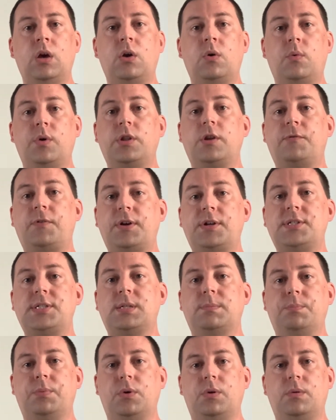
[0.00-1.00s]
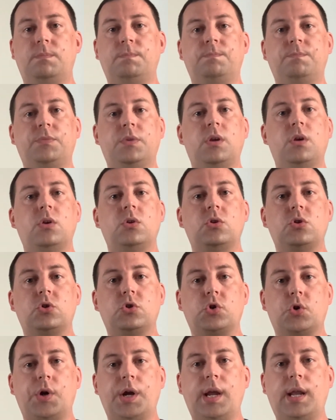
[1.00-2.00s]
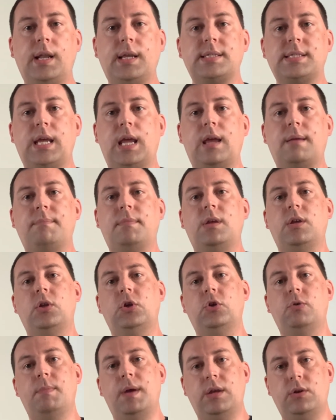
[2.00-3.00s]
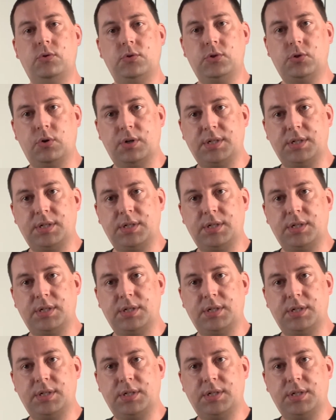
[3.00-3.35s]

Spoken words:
Well, they're very simple. During an exam, you may use your